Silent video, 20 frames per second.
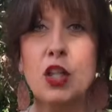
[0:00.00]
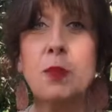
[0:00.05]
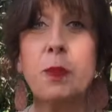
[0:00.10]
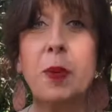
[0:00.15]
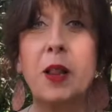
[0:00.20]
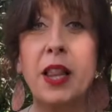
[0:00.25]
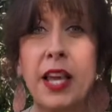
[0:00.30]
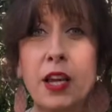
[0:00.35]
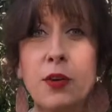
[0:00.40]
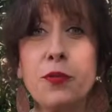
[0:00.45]
to
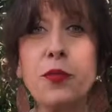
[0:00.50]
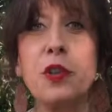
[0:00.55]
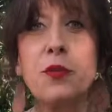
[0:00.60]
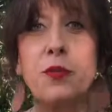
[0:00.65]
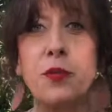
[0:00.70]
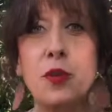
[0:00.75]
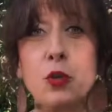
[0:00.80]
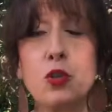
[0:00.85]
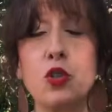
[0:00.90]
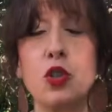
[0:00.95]
plan for the
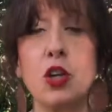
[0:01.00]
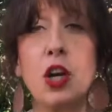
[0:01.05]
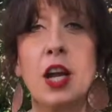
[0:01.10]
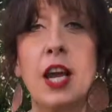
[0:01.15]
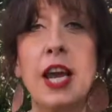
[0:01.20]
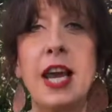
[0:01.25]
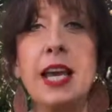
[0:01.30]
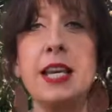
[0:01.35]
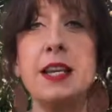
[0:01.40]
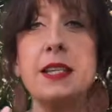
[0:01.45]
future
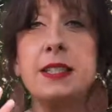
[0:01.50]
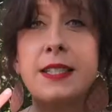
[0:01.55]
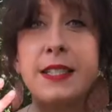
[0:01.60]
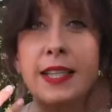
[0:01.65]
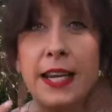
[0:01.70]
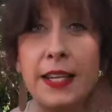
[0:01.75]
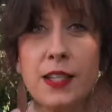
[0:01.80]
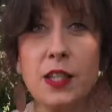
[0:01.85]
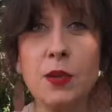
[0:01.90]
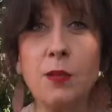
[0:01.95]
in a
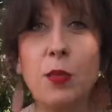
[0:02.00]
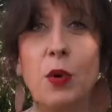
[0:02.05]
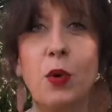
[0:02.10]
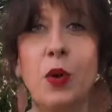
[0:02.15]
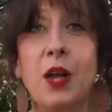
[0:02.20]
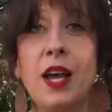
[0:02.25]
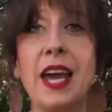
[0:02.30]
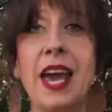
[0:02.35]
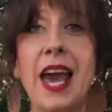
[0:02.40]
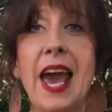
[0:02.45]
sensible
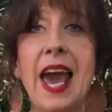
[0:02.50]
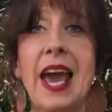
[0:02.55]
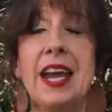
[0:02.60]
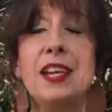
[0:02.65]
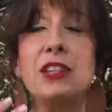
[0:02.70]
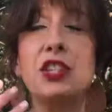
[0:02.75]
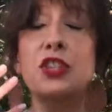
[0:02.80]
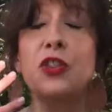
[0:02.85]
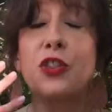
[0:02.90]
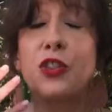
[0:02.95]

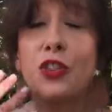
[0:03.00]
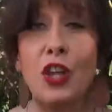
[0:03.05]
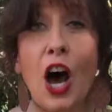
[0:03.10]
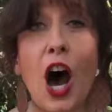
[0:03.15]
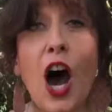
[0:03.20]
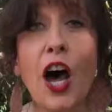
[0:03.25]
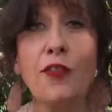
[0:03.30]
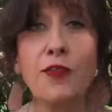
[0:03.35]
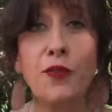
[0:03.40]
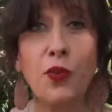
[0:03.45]
and
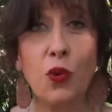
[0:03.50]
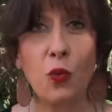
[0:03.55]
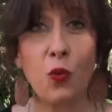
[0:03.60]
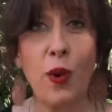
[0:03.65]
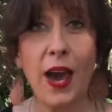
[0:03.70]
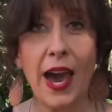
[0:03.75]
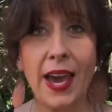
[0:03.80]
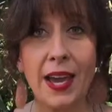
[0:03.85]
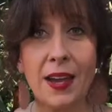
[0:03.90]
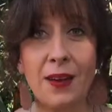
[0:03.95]
thoughtful
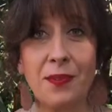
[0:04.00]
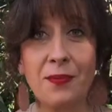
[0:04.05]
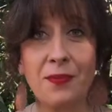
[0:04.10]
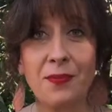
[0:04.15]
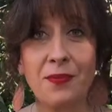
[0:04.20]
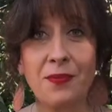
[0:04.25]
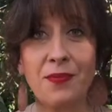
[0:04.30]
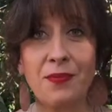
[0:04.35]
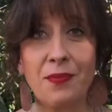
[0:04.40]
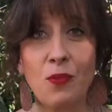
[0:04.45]
way.
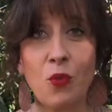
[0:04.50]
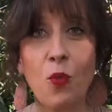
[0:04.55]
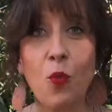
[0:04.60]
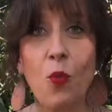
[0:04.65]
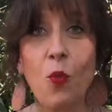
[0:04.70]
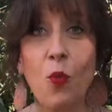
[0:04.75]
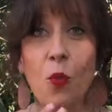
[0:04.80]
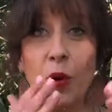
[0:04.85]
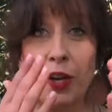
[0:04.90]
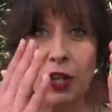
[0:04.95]

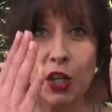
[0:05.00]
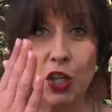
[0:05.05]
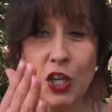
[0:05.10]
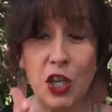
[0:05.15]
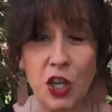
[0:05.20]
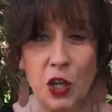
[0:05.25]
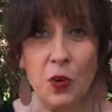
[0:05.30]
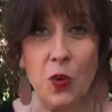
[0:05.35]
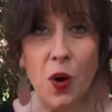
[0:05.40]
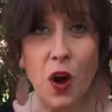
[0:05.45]
When
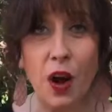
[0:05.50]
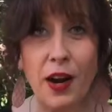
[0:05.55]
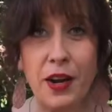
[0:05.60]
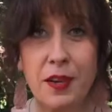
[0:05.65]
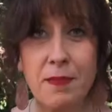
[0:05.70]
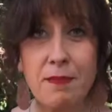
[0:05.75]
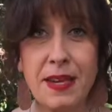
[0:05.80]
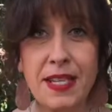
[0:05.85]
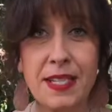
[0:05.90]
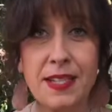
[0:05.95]
you are
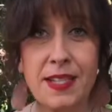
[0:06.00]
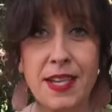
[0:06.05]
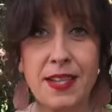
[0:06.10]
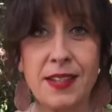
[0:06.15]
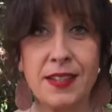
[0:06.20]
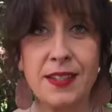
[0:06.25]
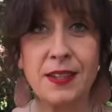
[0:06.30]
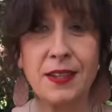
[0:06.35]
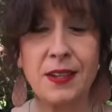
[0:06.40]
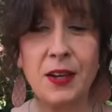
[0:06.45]
in
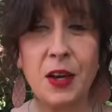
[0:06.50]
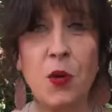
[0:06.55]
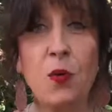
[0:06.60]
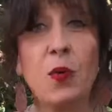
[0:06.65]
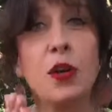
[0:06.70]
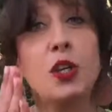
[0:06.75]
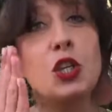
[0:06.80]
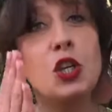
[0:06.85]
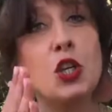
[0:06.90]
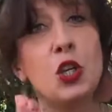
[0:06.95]
business,
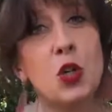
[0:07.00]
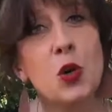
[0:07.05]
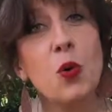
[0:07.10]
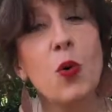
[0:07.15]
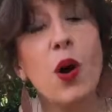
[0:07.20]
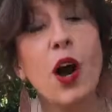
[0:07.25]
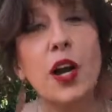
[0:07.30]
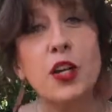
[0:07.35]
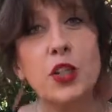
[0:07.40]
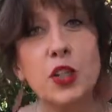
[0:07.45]
when
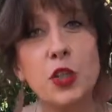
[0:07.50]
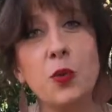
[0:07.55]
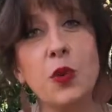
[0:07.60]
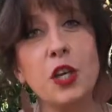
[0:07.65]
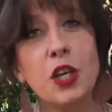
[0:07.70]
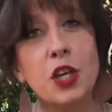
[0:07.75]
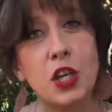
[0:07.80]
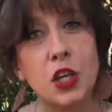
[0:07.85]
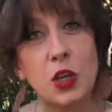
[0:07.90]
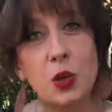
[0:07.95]
you are
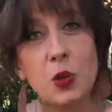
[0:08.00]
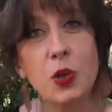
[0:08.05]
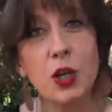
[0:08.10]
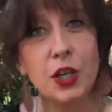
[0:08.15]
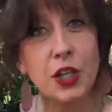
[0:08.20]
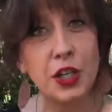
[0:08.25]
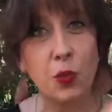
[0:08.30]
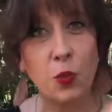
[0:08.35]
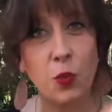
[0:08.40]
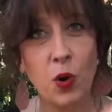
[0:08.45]
doing your
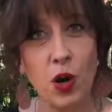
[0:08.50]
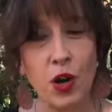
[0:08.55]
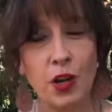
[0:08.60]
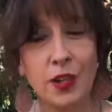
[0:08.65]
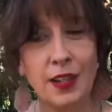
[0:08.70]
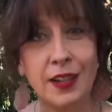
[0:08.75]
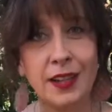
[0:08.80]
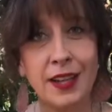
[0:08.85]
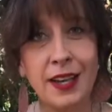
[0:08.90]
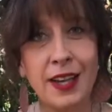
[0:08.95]
good
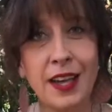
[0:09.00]
work,